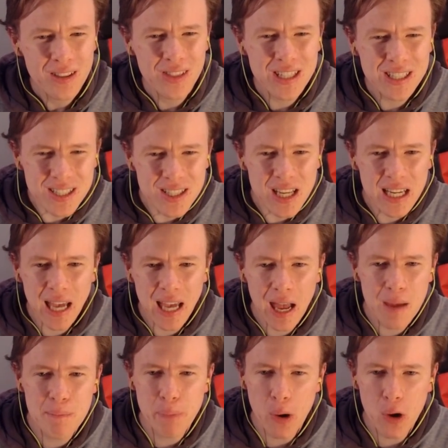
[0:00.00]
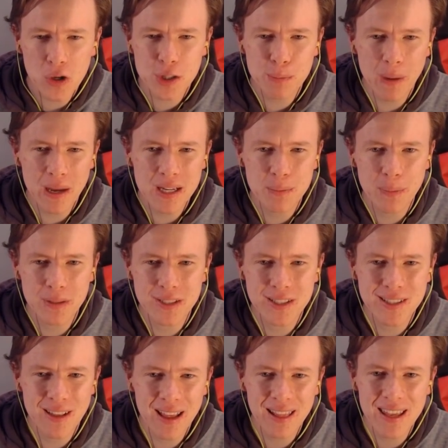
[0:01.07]
This is like a box base, but
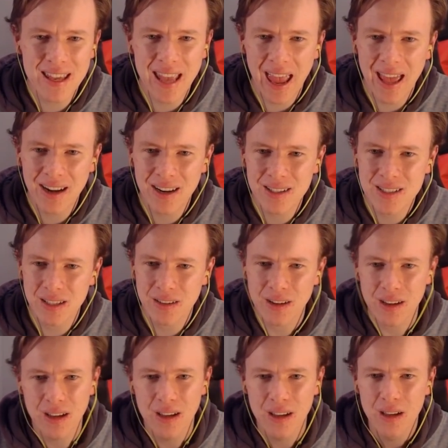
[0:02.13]
slightly edited.